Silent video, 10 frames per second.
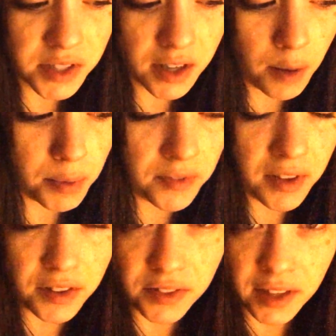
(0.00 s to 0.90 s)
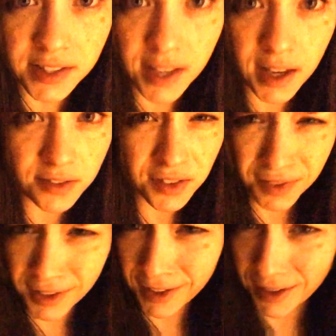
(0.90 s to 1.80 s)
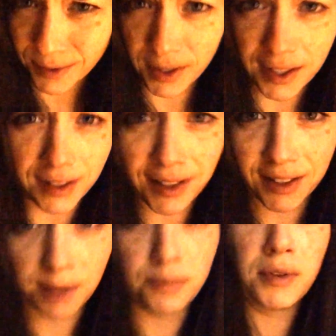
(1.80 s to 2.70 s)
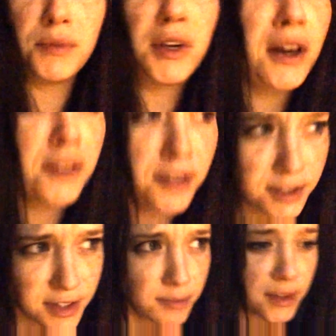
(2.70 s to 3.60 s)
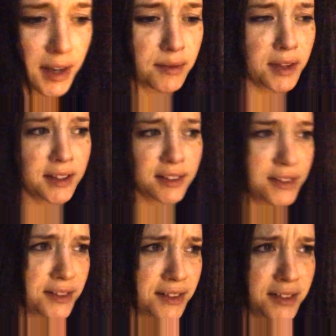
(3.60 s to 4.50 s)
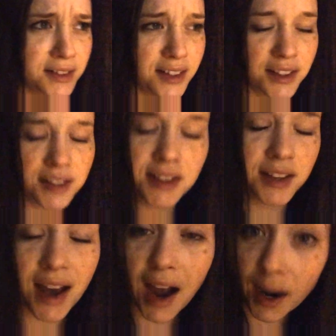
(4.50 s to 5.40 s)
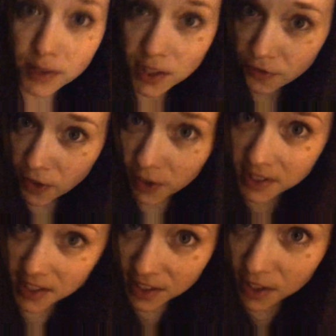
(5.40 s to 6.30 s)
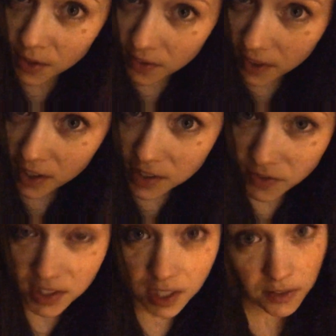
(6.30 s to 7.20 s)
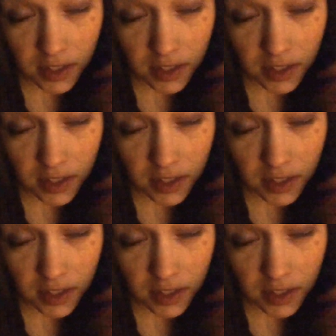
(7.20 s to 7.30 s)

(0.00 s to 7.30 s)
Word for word: a couple of other things. I have to figure out a way to like clip them together or something. I'm like, uh, I was so focused on doing videos for Savvy